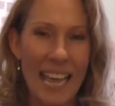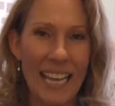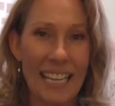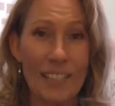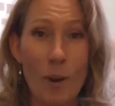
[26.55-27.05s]

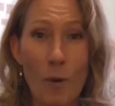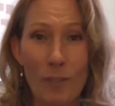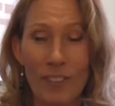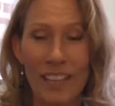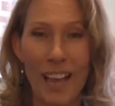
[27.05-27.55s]
And
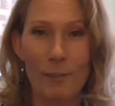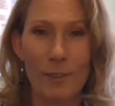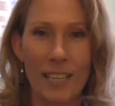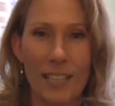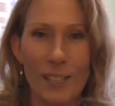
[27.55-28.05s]
hopefully I
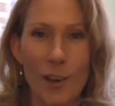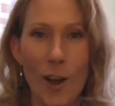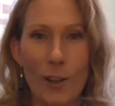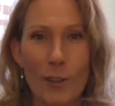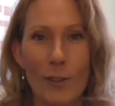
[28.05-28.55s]
will answer
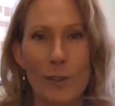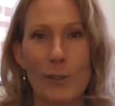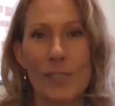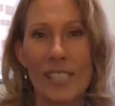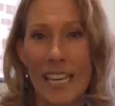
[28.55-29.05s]
all of
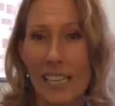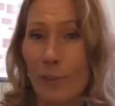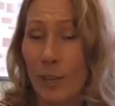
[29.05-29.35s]
those